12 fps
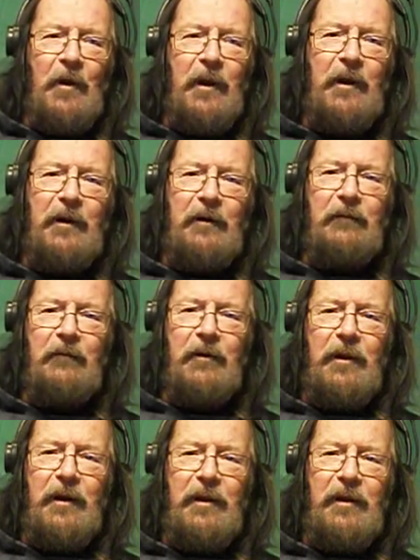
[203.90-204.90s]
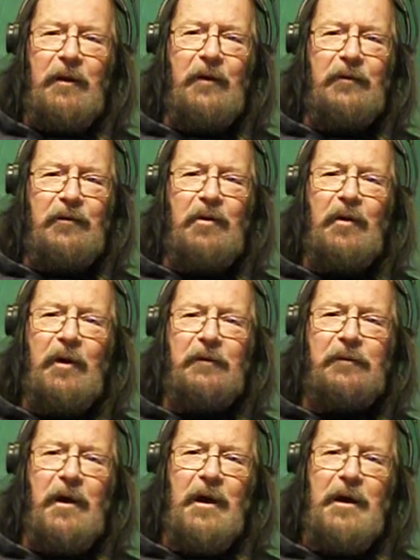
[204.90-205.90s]
And and he is good
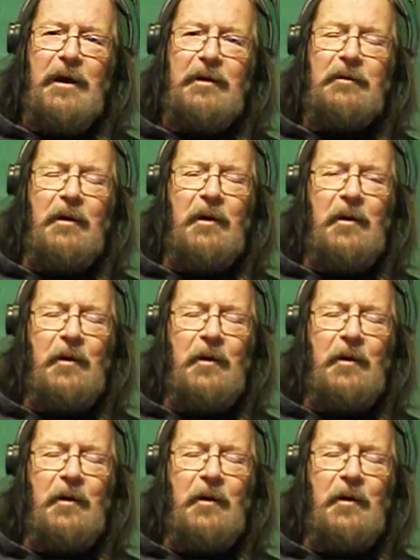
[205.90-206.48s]
at the con.